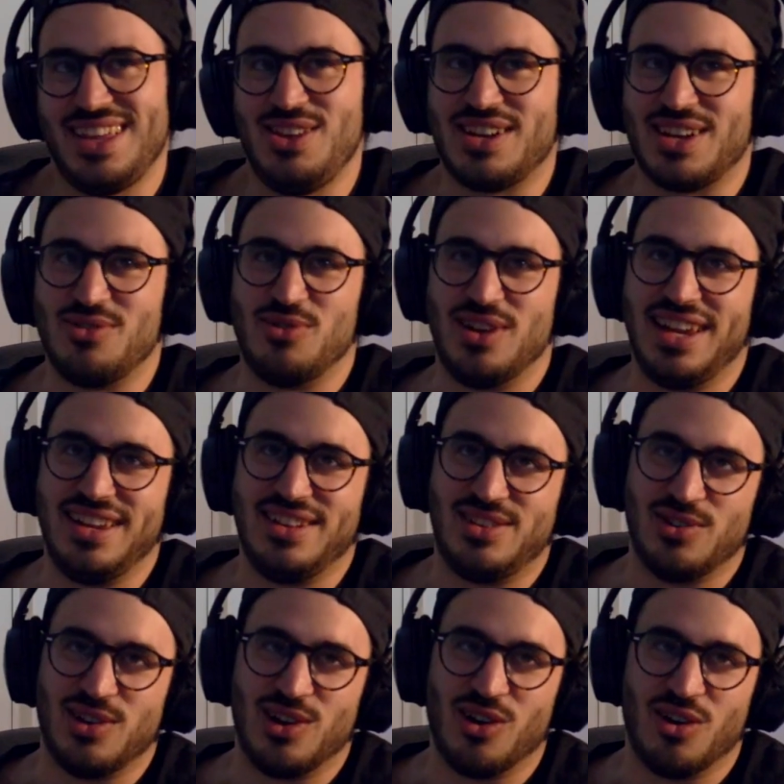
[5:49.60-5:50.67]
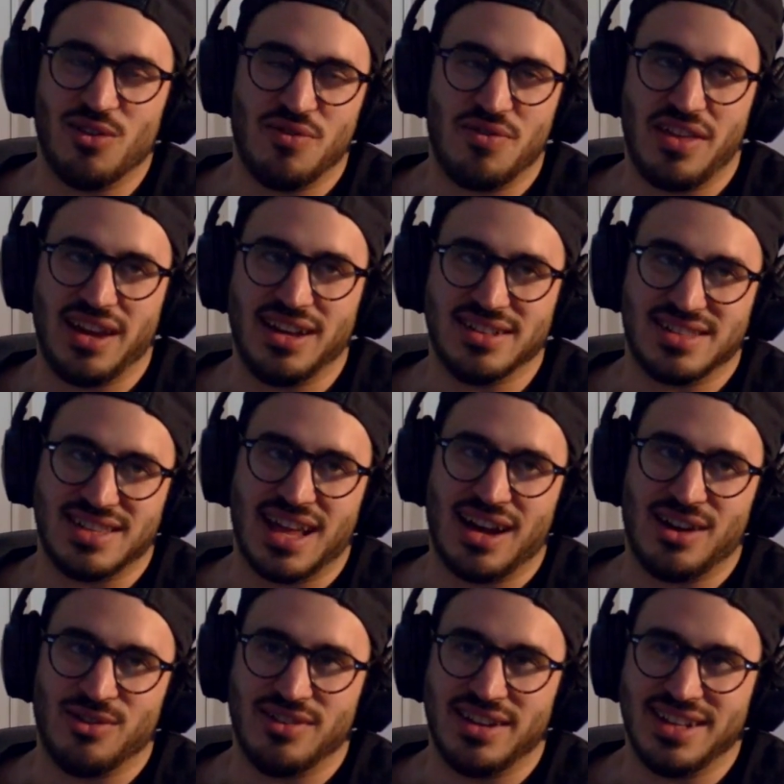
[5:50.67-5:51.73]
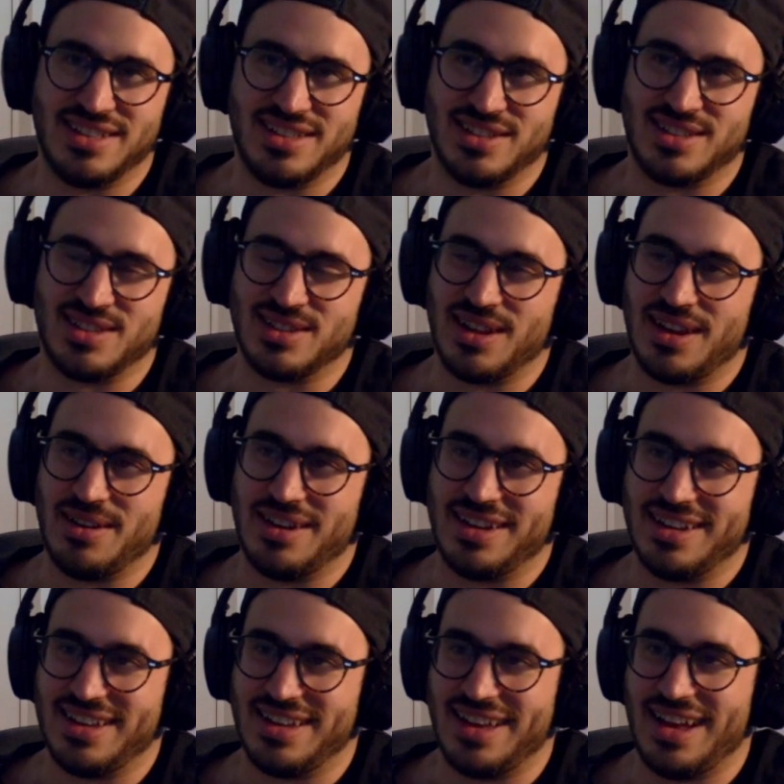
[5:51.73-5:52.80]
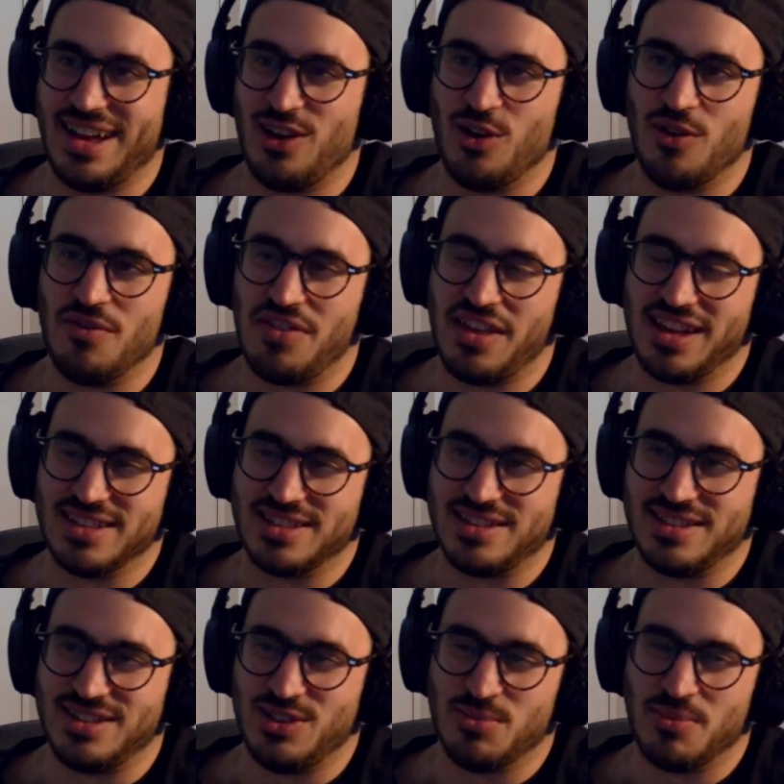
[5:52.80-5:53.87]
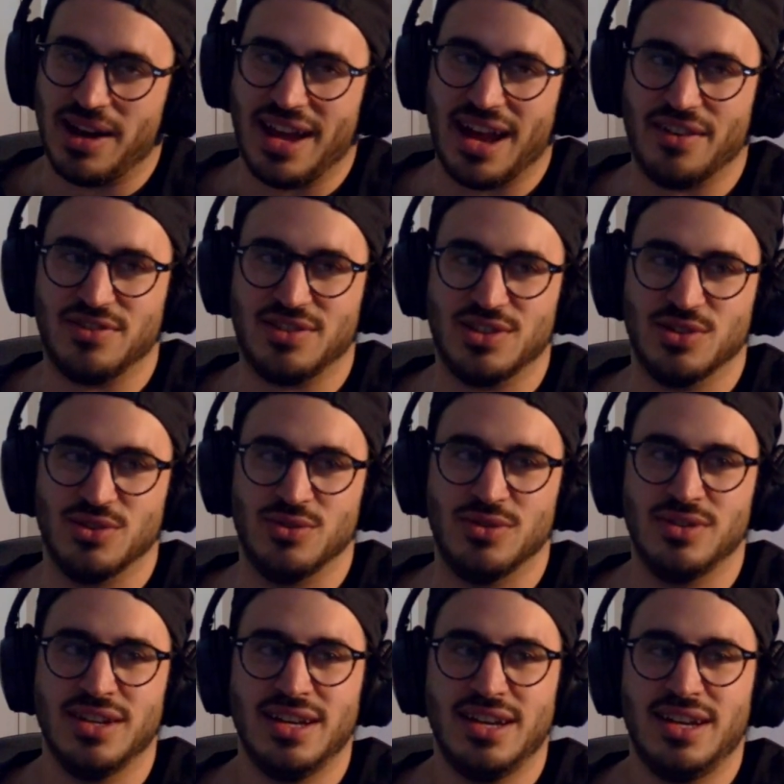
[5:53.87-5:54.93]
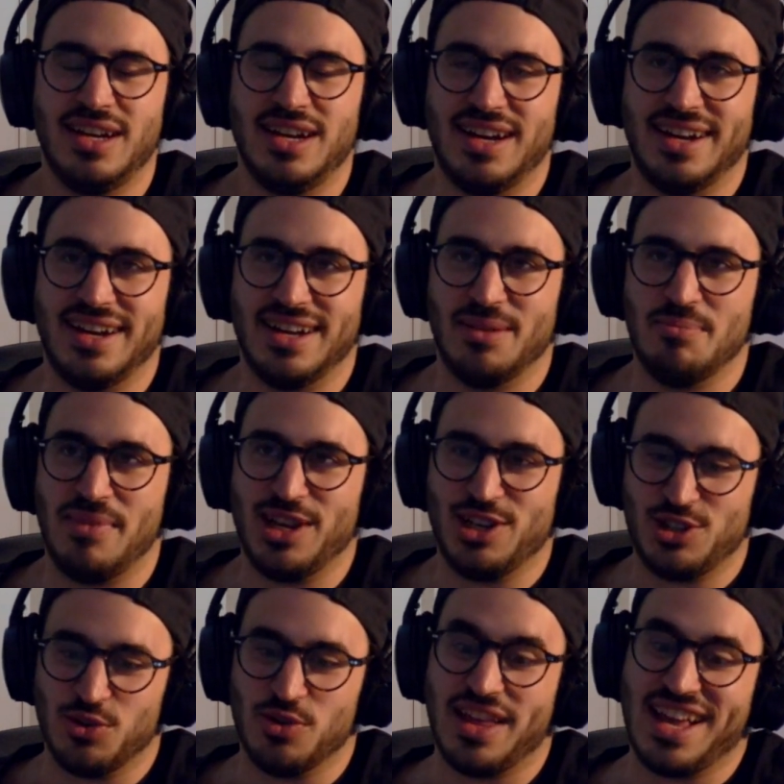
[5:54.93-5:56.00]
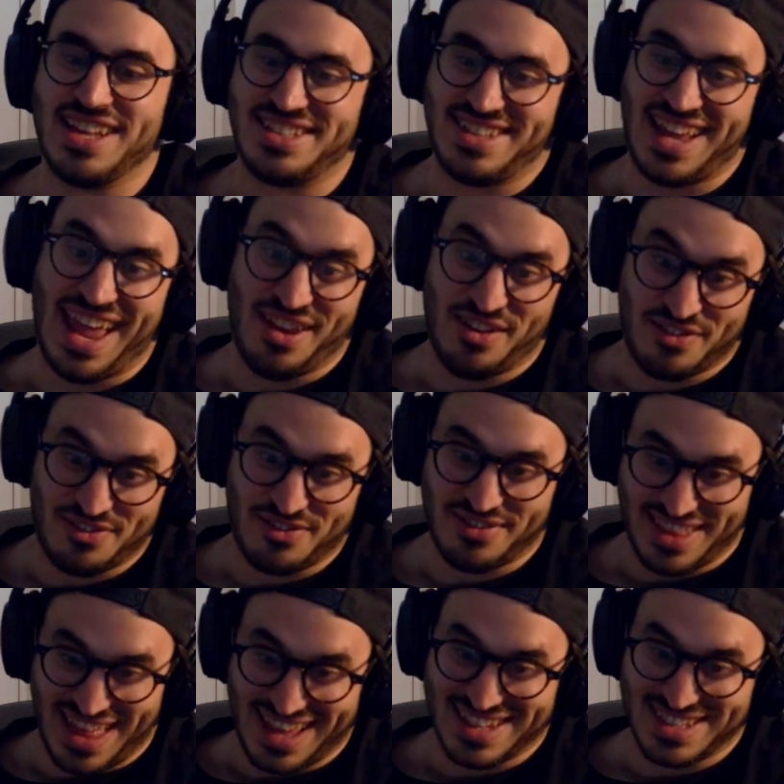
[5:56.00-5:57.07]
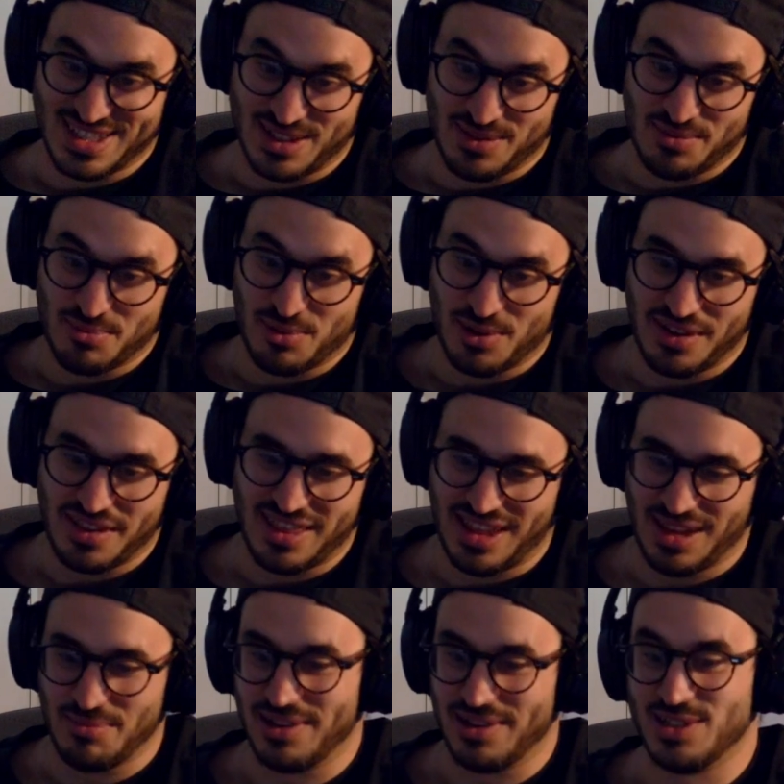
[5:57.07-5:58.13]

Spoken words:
You can really do a lot of things now. It's just a lot of things you might have to make sure they're safe. That is the important thing.